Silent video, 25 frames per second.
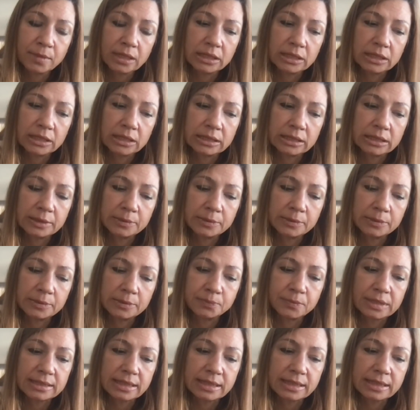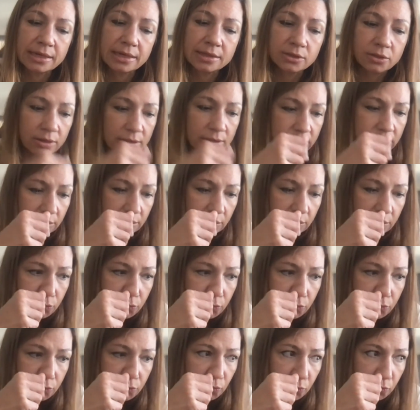sensors
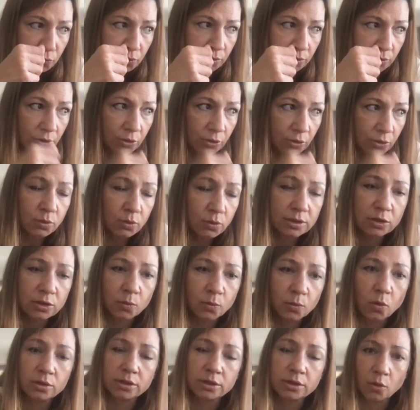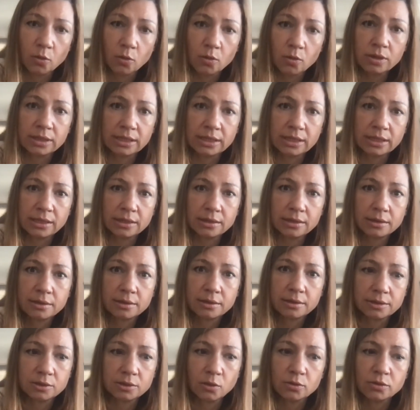to use the water only,
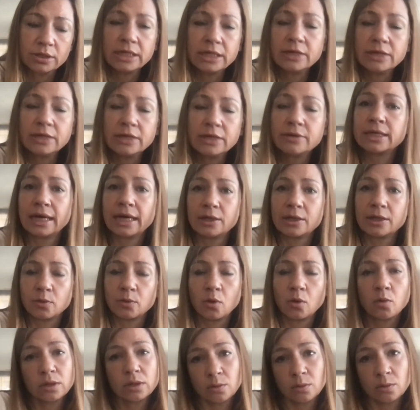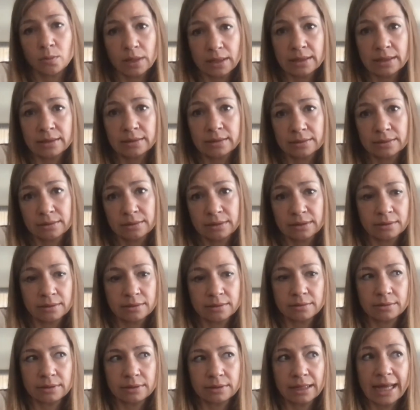so to irrigate only where
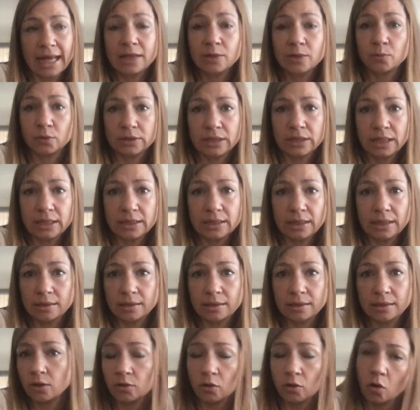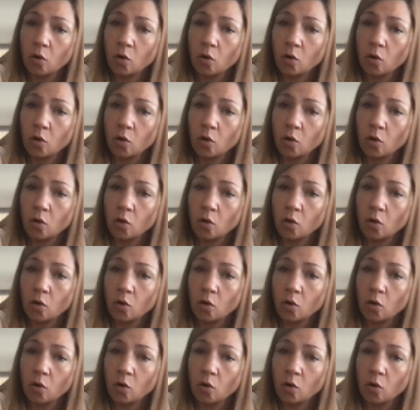the land was needed.